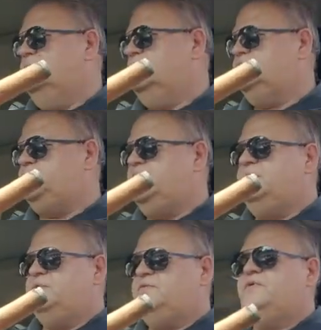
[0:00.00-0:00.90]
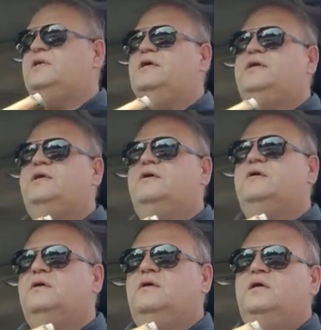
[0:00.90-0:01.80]
as we come to the red light here,
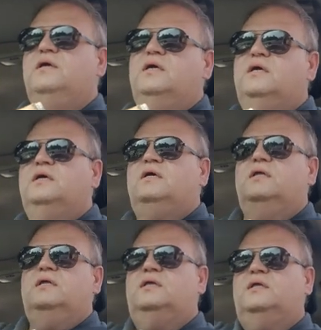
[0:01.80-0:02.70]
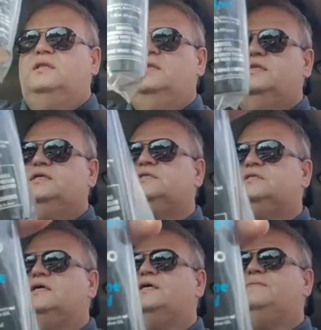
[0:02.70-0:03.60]
this
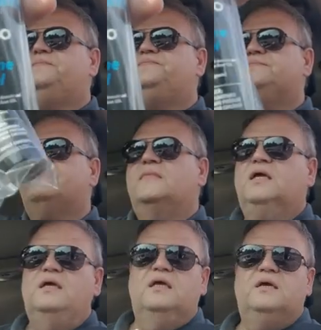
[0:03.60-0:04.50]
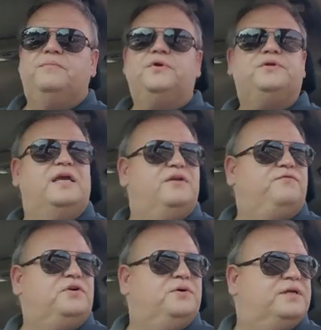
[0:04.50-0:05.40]
butane
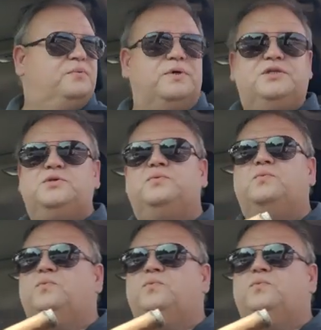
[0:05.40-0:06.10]
fluid, which